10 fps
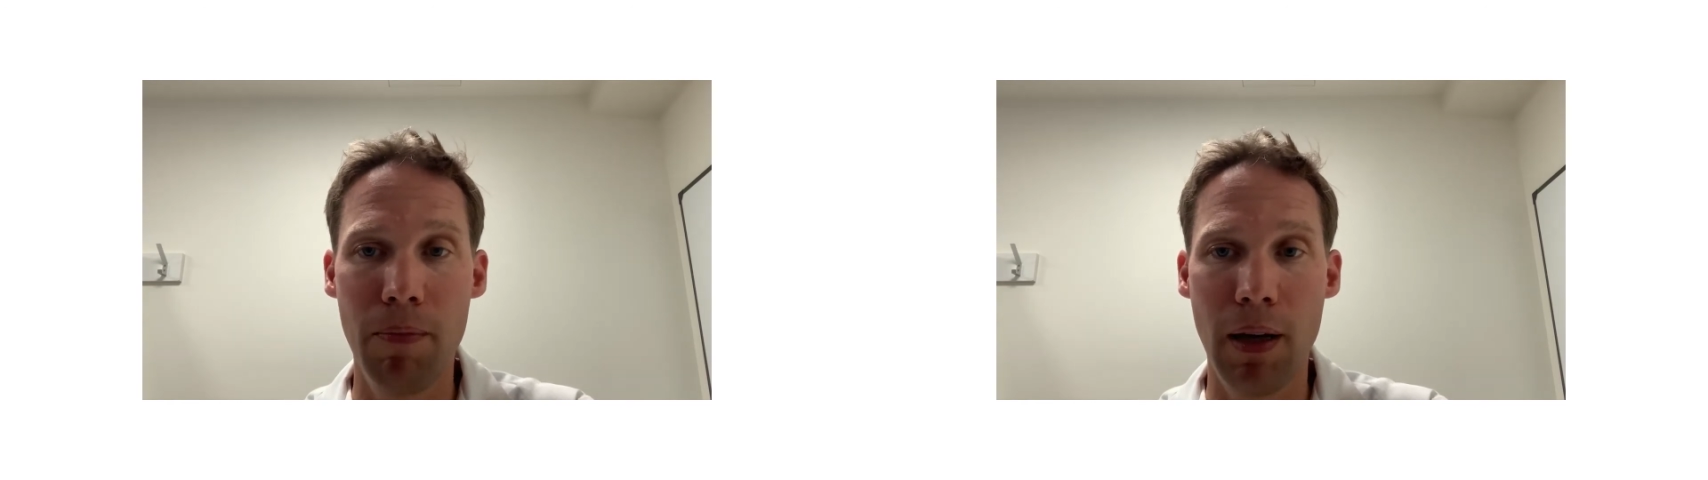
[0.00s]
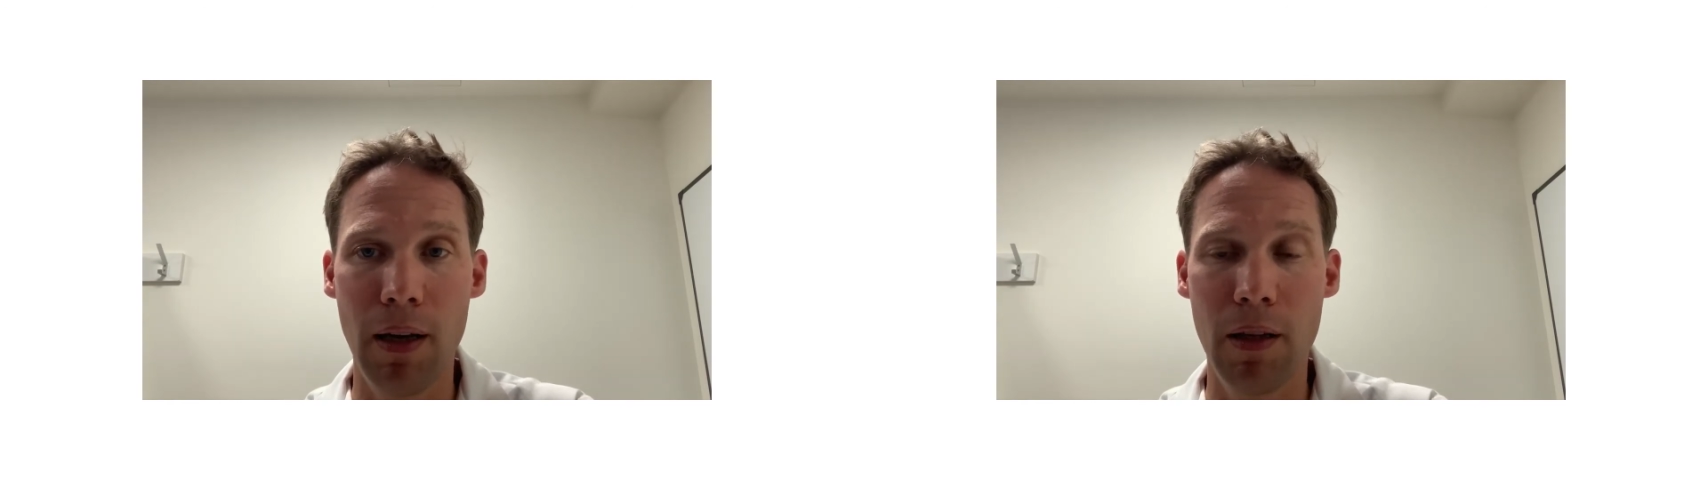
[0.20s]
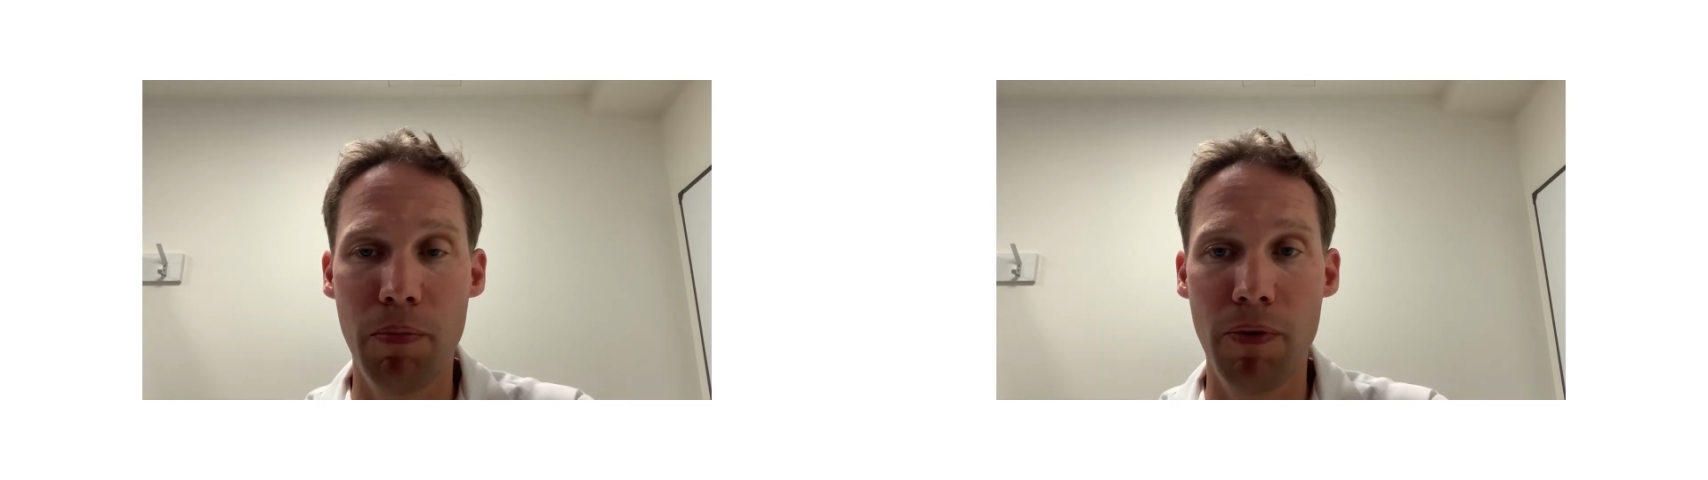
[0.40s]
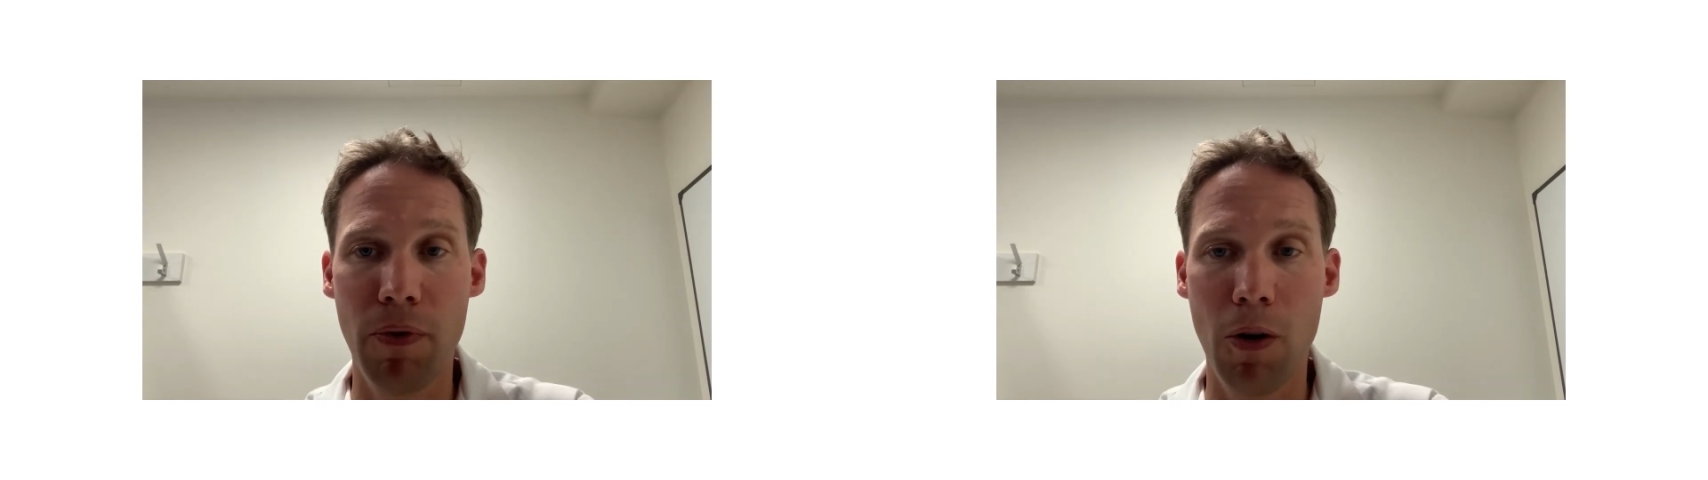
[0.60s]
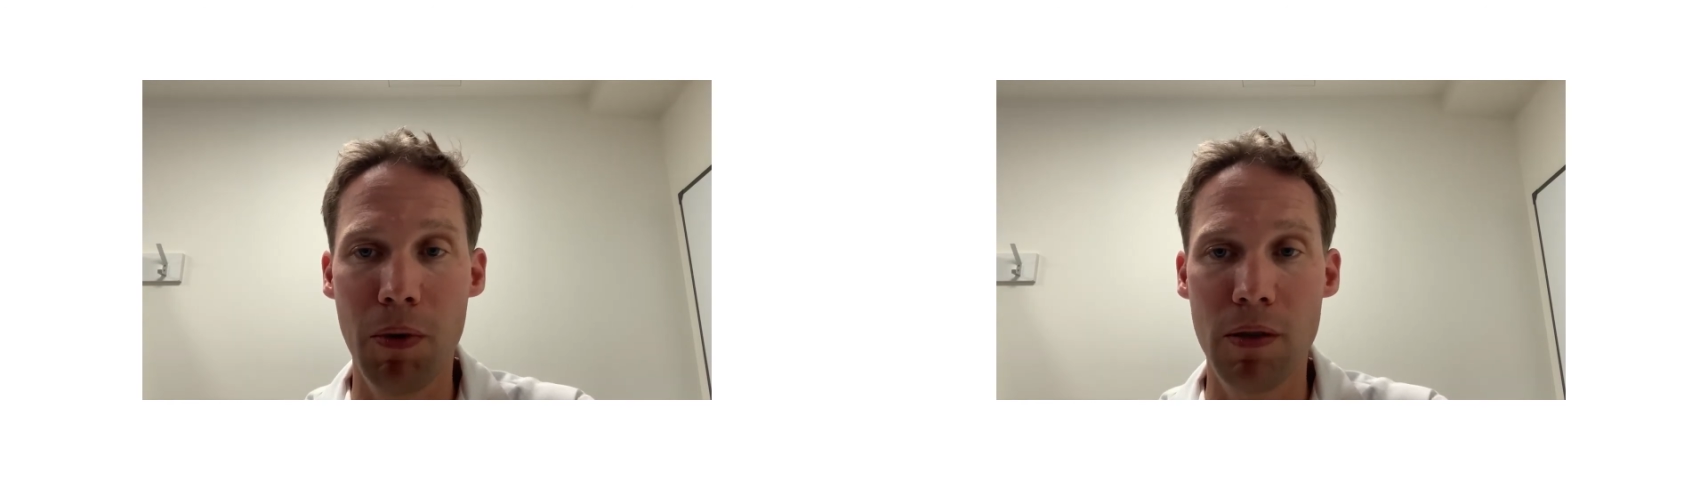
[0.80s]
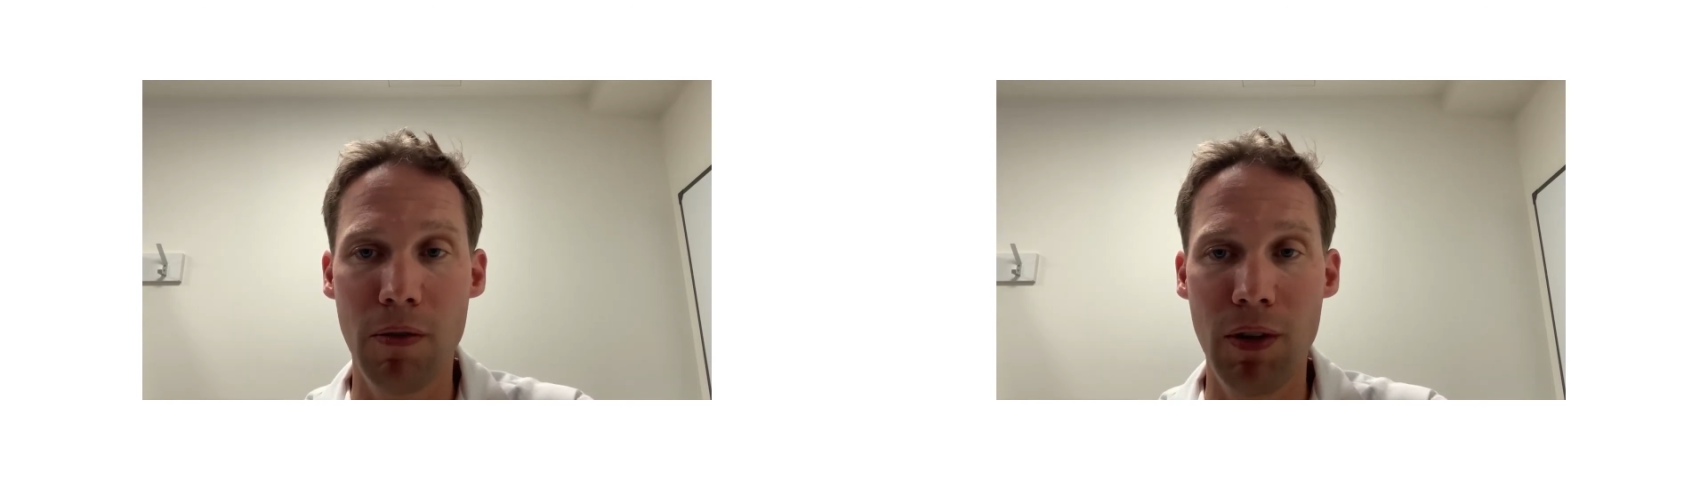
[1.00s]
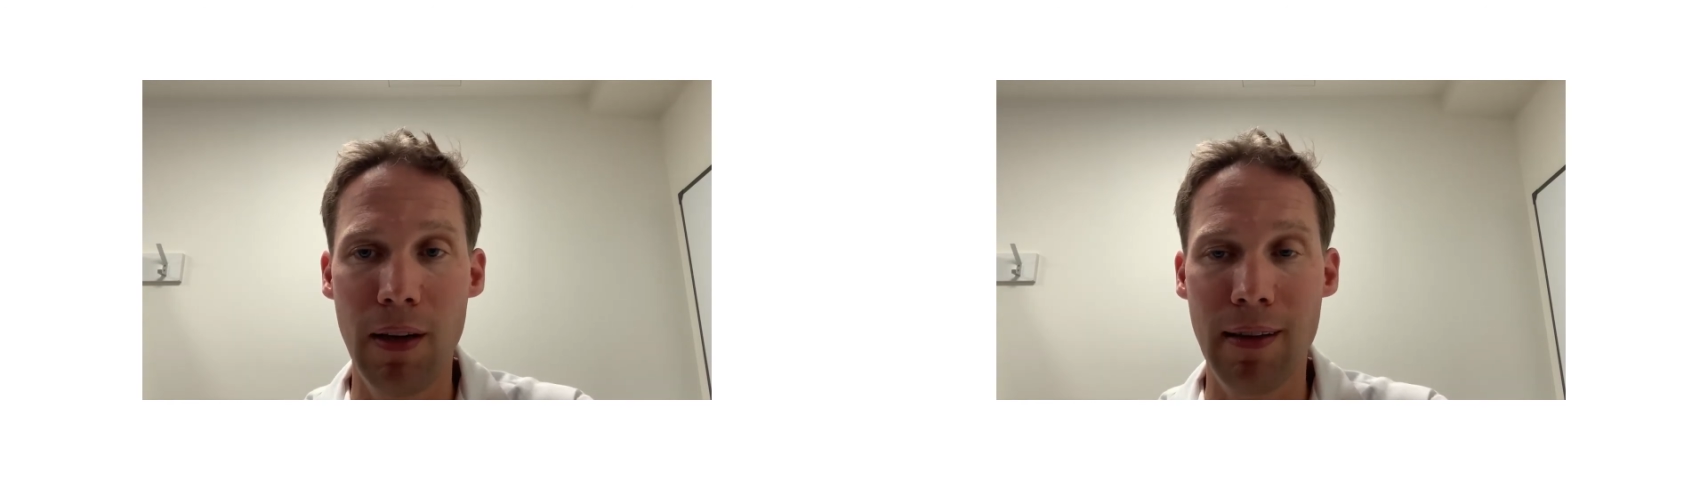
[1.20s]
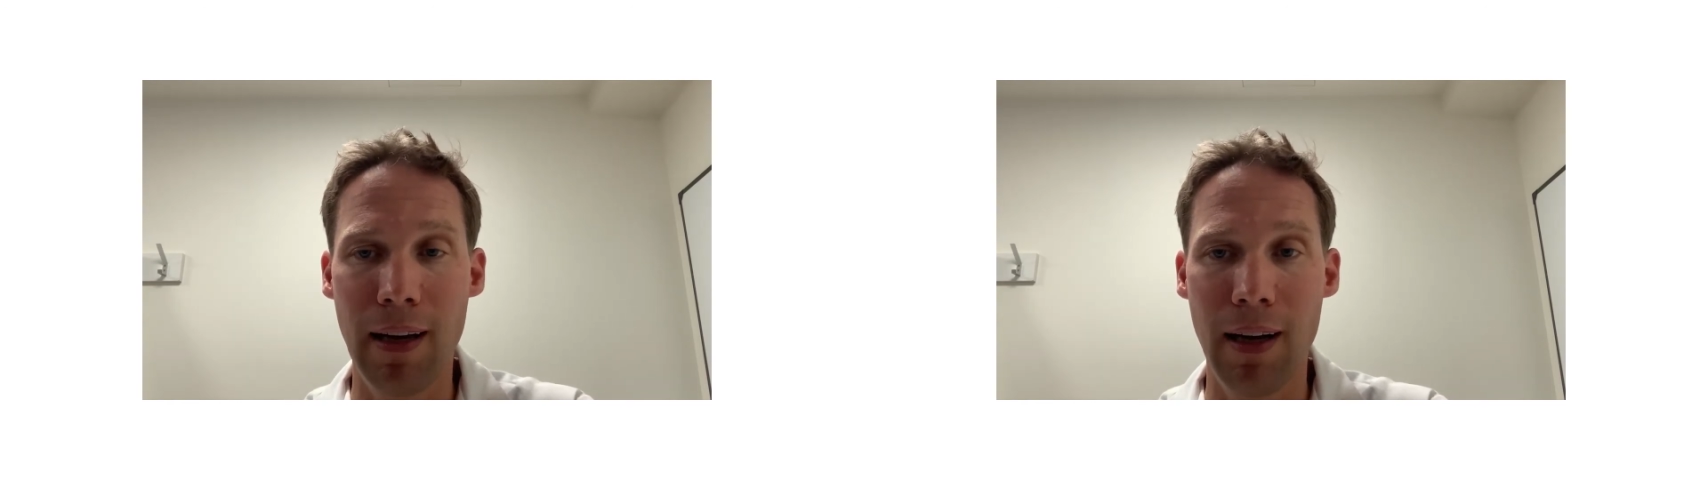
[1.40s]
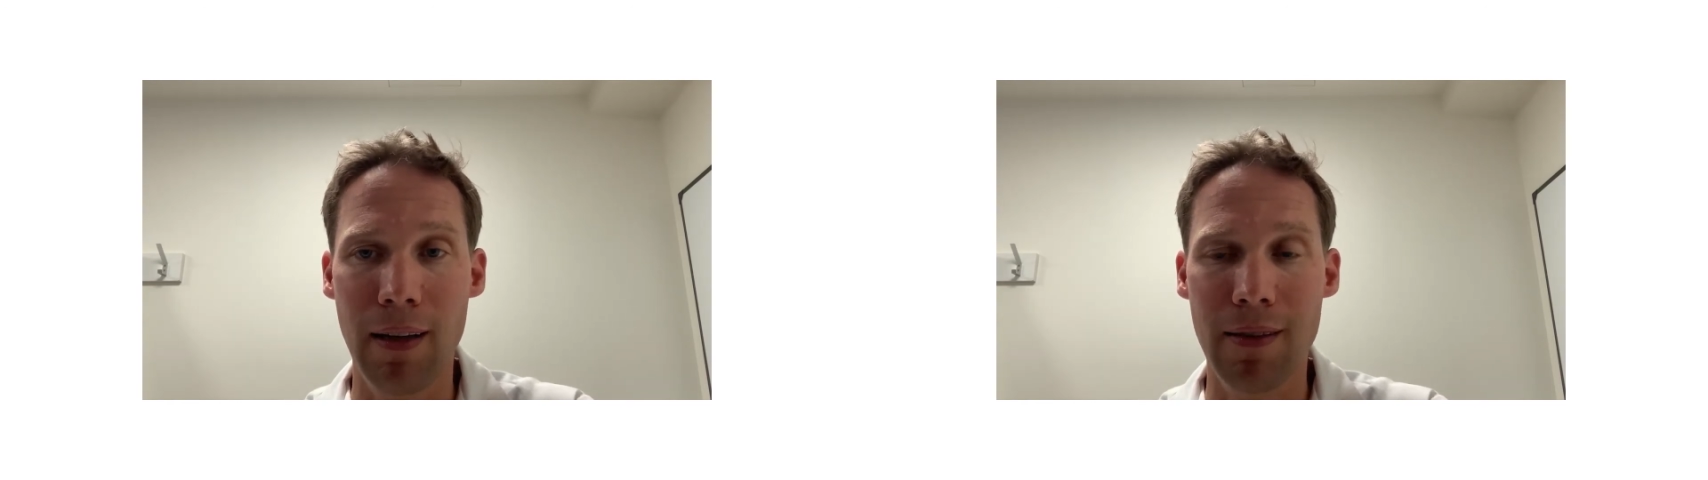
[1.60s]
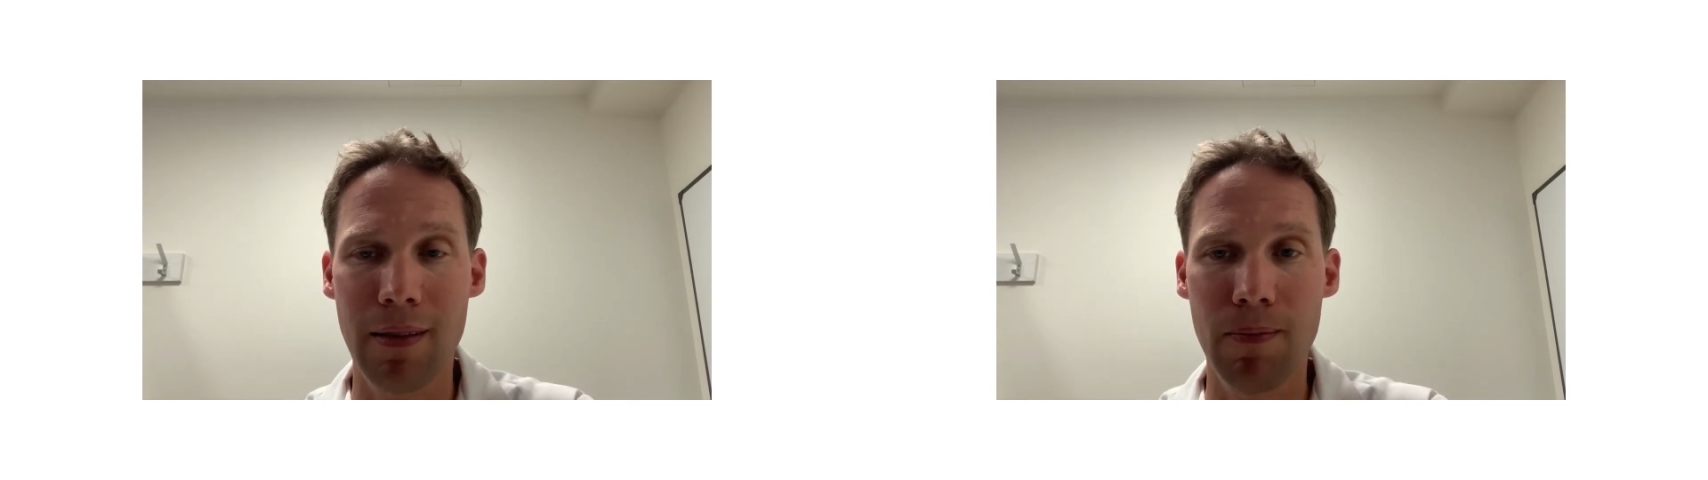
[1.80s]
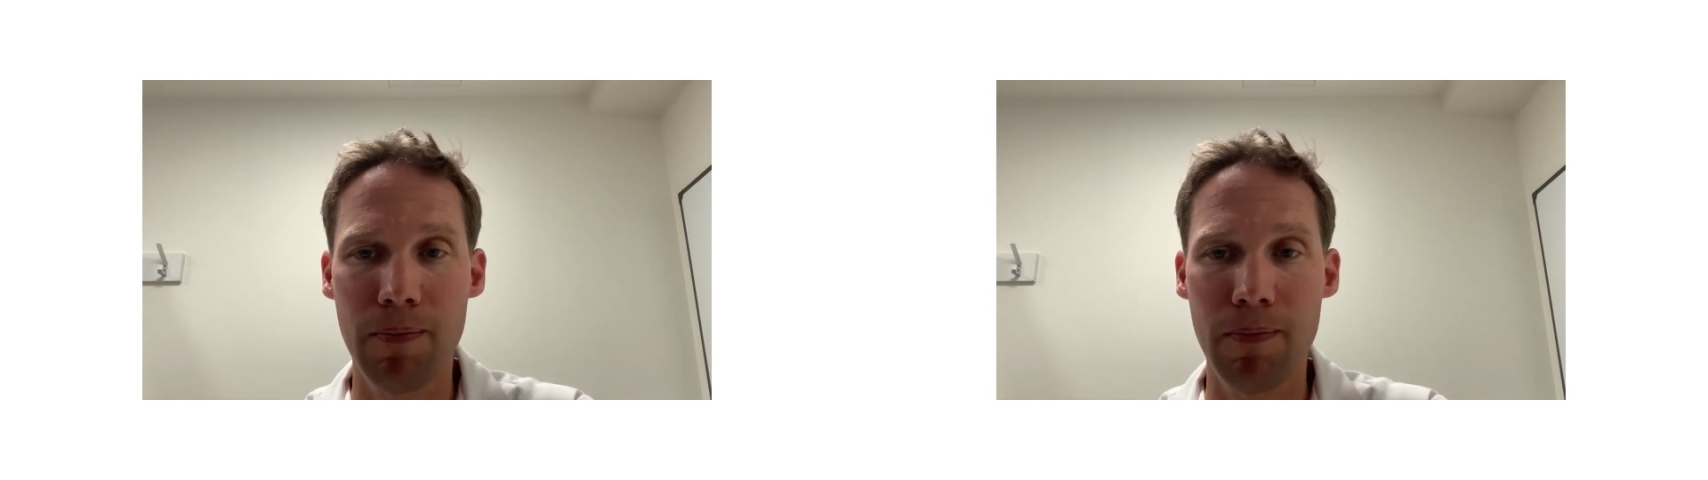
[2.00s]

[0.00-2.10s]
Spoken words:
at the performance of these clinics.